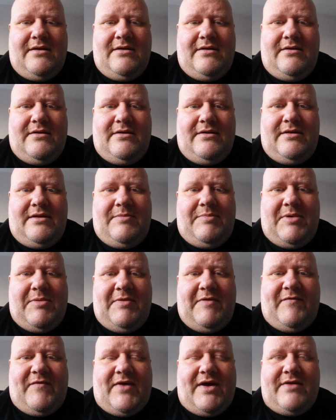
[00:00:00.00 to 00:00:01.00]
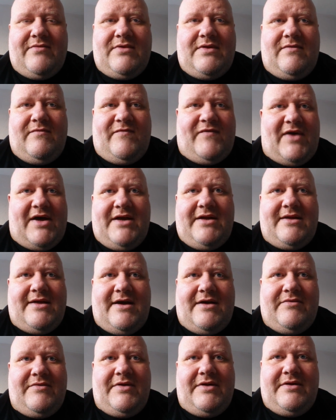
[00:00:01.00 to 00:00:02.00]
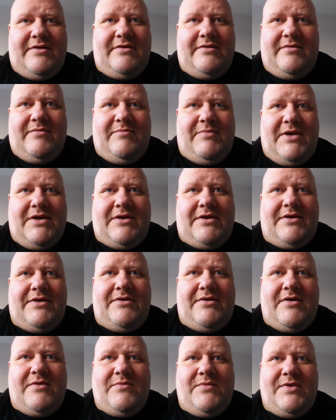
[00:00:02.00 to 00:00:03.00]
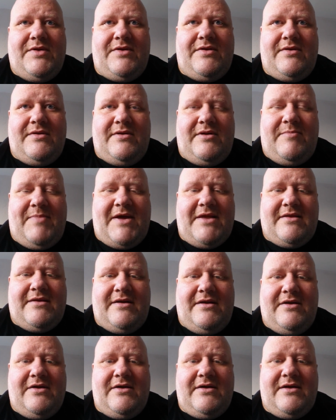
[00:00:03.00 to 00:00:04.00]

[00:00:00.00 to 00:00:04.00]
They probably find out that being on their own was the best thing they could ever